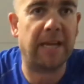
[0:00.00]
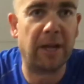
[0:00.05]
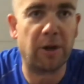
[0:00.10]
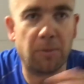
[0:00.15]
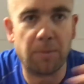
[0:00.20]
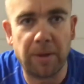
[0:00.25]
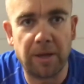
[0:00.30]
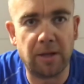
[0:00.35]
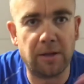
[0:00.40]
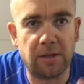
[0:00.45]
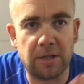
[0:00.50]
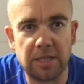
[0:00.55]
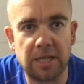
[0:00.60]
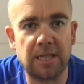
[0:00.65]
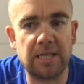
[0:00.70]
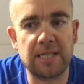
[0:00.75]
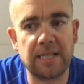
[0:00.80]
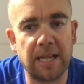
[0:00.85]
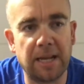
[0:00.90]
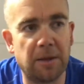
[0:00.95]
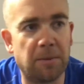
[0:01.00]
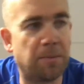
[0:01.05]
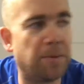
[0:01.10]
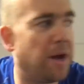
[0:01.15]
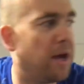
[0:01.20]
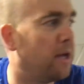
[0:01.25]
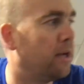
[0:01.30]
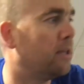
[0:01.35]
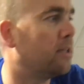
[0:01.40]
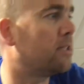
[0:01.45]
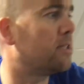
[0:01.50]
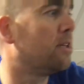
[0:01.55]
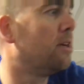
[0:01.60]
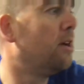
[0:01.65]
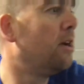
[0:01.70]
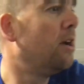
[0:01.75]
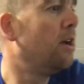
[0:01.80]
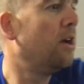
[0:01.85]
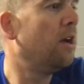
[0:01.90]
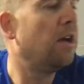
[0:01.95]
get up the hills at a steady pace
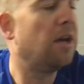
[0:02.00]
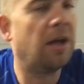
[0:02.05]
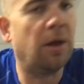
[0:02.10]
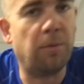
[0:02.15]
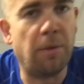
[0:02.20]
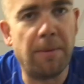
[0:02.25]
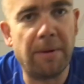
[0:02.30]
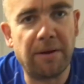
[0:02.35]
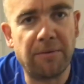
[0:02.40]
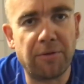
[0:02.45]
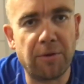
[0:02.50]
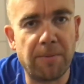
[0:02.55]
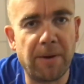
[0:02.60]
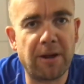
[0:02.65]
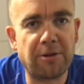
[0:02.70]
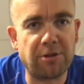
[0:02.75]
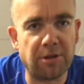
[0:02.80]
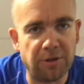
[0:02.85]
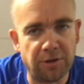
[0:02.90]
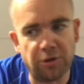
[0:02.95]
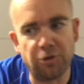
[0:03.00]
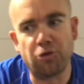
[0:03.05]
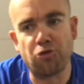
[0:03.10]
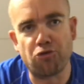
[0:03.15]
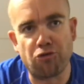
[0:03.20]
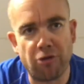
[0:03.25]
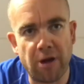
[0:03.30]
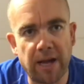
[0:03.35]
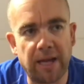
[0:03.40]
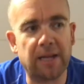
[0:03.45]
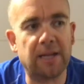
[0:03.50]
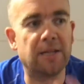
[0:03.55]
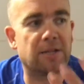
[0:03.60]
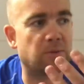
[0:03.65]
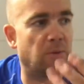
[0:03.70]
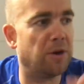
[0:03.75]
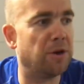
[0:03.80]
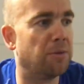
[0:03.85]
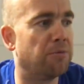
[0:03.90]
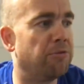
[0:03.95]
would be better for the battery than dragging
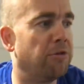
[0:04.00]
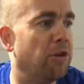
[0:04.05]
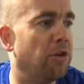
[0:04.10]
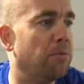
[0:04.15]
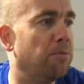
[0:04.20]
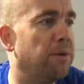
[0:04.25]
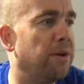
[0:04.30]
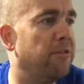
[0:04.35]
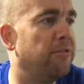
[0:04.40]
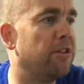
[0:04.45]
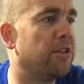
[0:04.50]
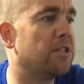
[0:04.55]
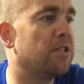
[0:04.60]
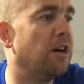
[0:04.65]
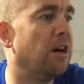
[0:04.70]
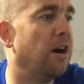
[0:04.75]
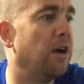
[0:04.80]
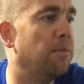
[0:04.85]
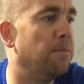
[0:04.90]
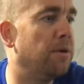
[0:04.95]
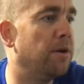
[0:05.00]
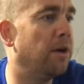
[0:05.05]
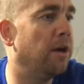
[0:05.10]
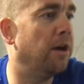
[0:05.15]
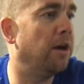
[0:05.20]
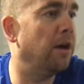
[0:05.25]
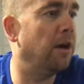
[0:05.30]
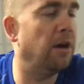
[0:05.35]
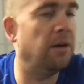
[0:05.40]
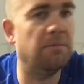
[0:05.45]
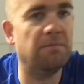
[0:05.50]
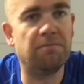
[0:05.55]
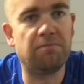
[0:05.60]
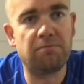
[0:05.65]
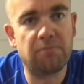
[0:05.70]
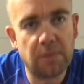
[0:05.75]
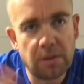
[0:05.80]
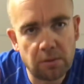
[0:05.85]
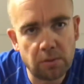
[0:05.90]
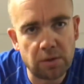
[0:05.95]
its way up for a long period of time.
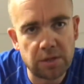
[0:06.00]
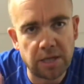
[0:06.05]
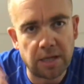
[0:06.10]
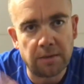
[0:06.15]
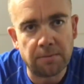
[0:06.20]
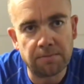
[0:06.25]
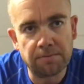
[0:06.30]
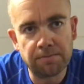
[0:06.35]
We'll see.